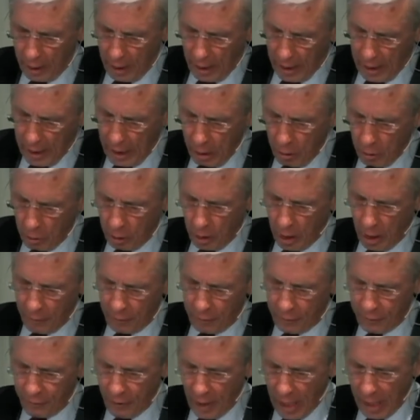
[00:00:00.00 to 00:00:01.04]
He who loves
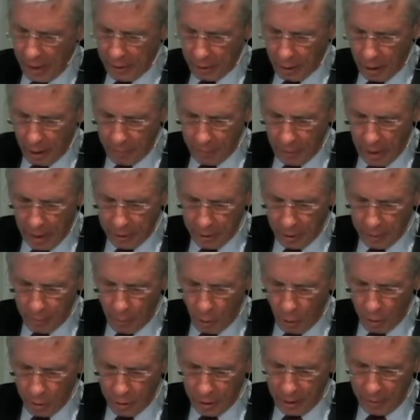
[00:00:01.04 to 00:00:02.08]
father or mother
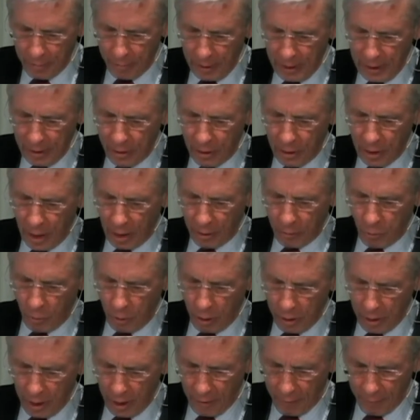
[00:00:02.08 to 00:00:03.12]
more than me is not
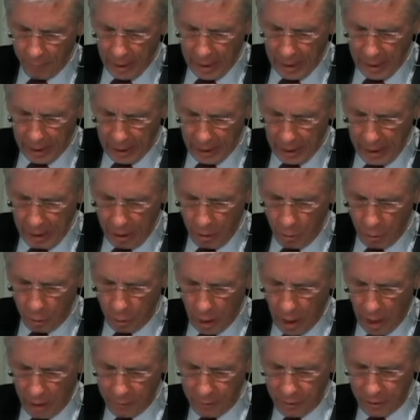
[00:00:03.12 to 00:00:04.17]
worthy of me, and he who
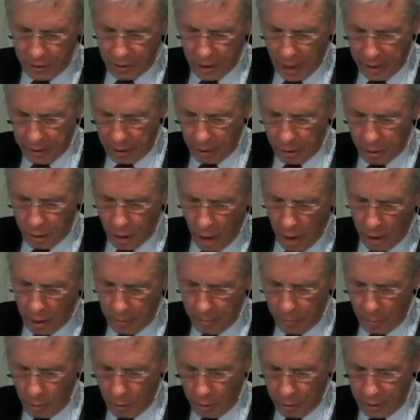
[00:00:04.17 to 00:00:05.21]
loves son or daughter
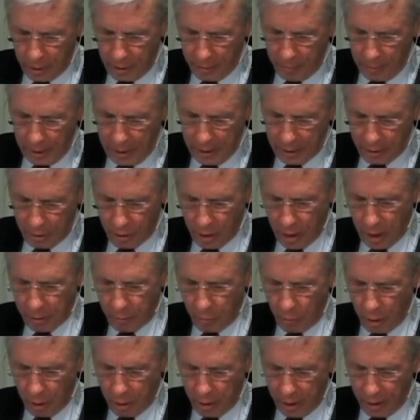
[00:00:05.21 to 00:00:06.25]
more than me is not
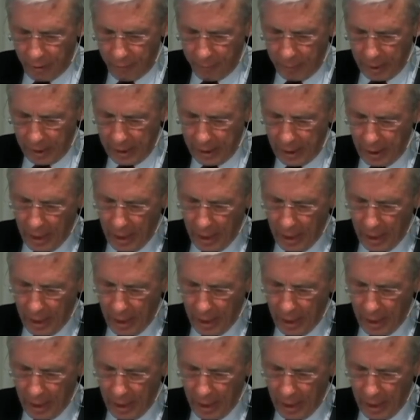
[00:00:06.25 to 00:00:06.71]
worthy of me.